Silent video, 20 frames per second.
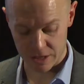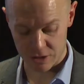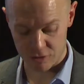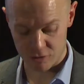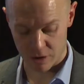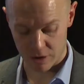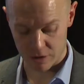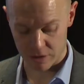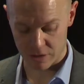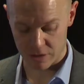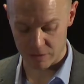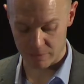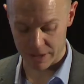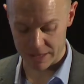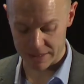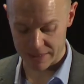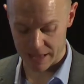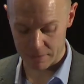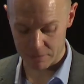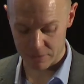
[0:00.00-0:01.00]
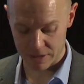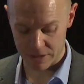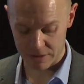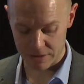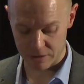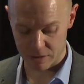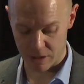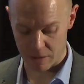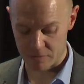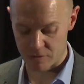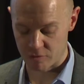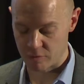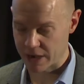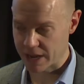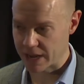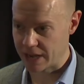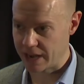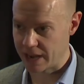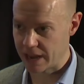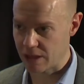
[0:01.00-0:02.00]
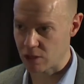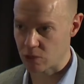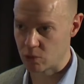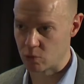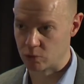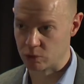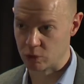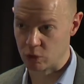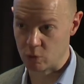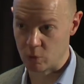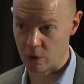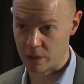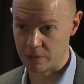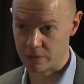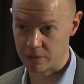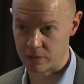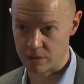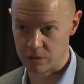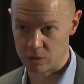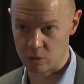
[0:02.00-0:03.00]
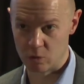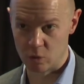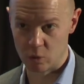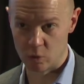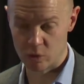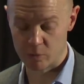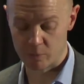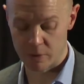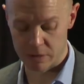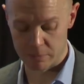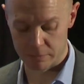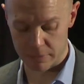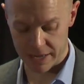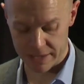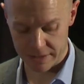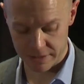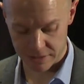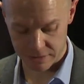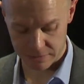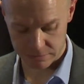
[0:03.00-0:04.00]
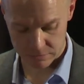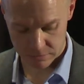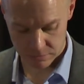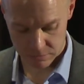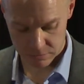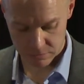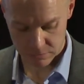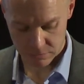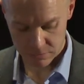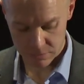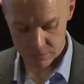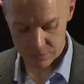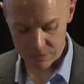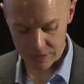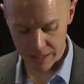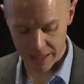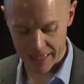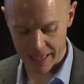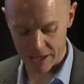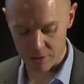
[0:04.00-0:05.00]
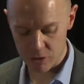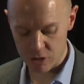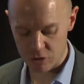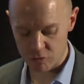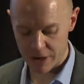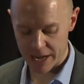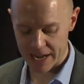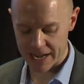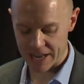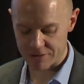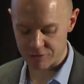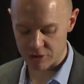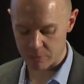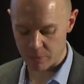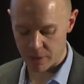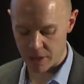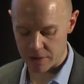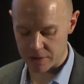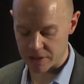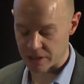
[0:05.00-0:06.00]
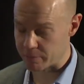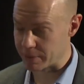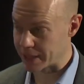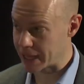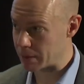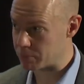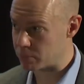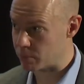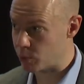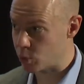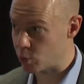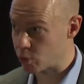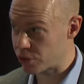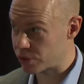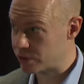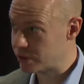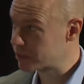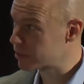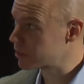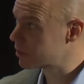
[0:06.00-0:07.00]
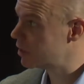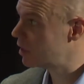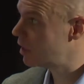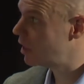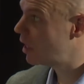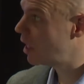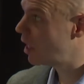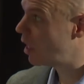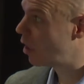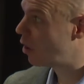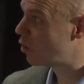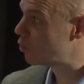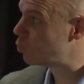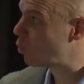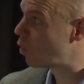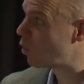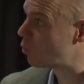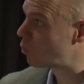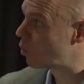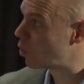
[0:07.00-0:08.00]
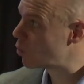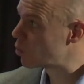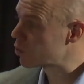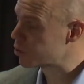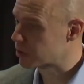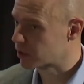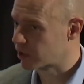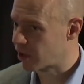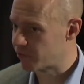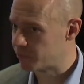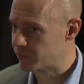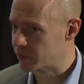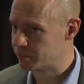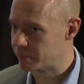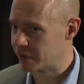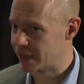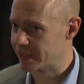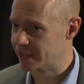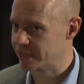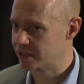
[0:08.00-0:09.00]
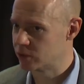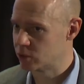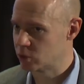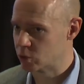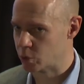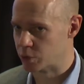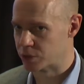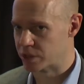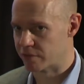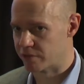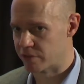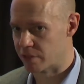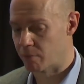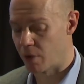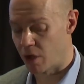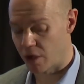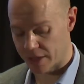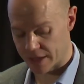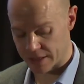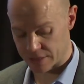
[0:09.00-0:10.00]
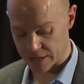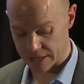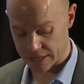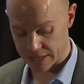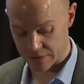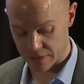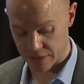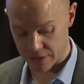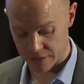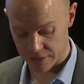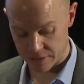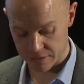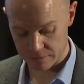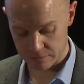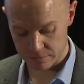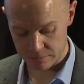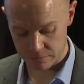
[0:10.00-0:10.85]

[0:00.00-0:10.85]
structures be adapted in terms of regulation or new ones and new laws put in place? How should regulatory burdens be kept proportionate? And what role should government play, or is it for the market to lead this?